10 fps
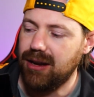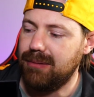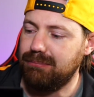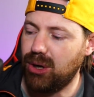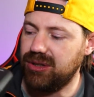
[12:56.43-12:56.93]

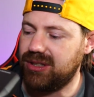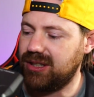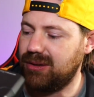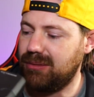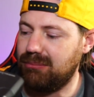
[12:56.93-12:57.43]
Most
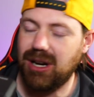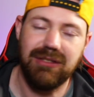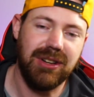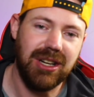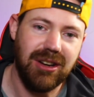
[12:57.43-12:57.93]
of my
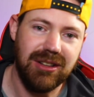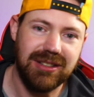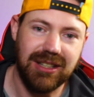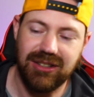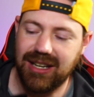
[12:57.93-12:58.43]
videos
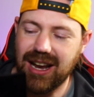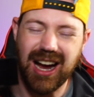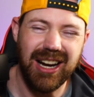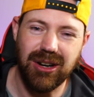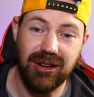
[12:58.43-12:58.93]
that you say,
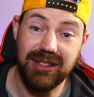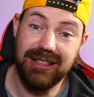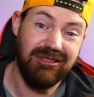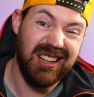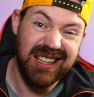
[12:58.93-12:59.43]
I only
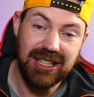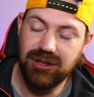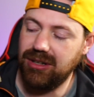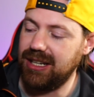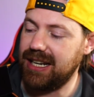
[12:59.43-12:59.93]
really
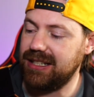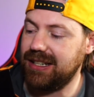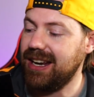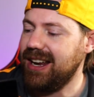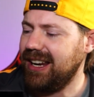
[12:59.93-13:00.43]
shoot in HD.